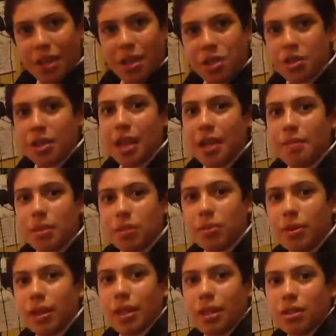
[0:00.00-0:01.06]
stay
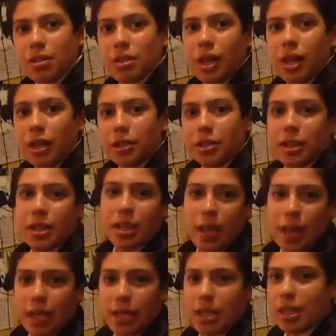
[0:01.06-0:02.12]
between its constant
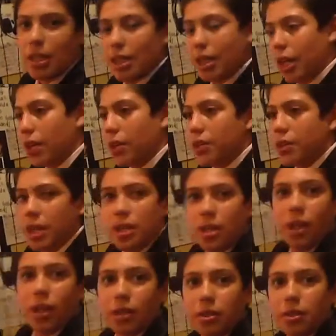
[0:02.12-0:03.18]
$90 and $110
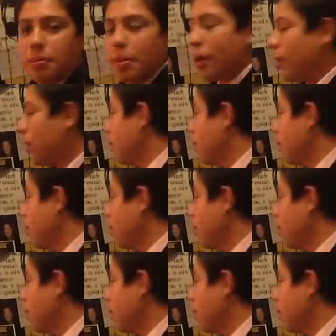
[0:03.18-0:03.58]
a barrel.